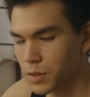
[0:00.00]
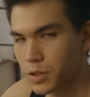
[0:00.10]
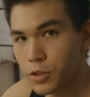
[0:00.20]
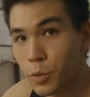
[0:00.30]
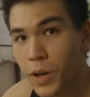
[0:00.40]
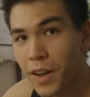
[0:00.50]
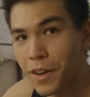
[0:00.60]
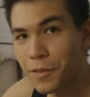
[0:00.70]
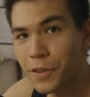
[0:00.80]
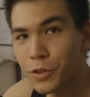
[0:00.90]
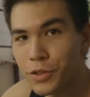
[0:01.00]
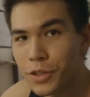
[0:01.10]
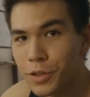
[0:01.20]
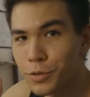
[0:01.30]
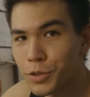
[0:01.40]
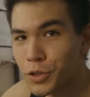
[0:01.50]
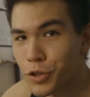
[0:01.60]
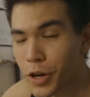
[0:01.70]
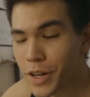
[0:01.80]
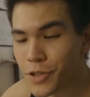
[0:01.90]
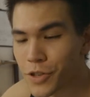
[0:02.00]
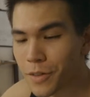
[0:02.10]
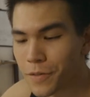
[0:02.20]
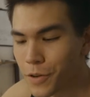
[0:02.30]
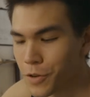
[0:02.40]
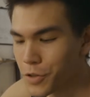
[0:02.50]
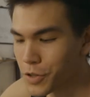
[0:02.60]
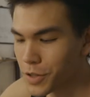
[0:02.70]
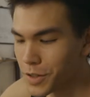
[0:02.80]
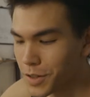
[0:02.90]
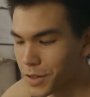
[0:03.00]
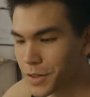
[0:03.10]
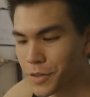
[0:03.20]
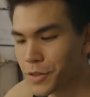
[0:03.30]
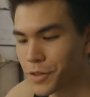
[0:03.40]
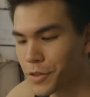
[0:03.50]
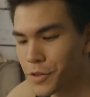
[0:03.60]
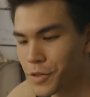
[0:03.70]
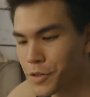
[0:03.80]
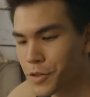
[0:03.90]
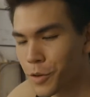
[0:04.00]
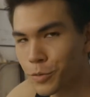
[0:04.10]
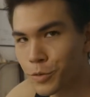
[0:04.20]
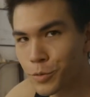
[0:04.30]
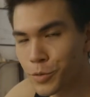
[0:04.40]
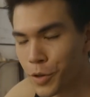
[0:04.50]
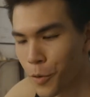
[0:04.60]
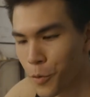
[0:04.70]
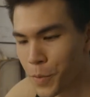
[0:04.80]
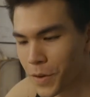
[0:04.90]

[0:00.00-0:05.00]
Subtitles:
It's okay if it looks a little strange at first. Don't lose hope.